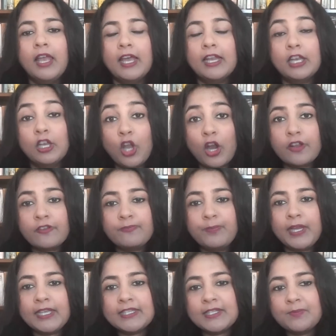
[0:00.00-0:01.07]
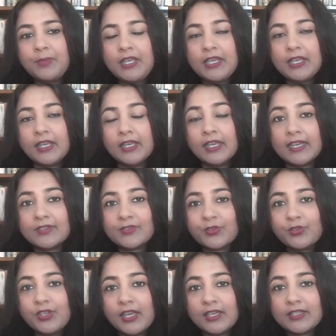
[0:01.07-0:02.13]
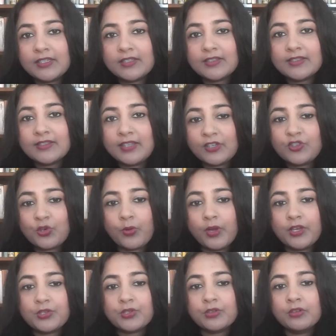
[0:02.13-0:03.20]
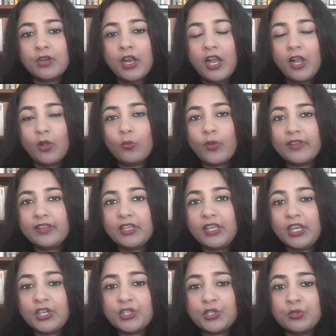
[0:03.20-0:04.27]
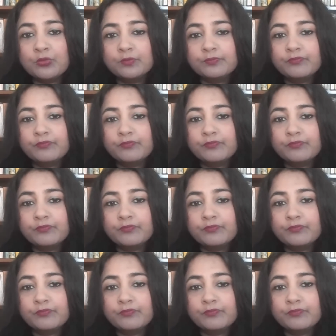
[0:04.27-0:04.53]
and a lot of plain speaking has created a situation where the issue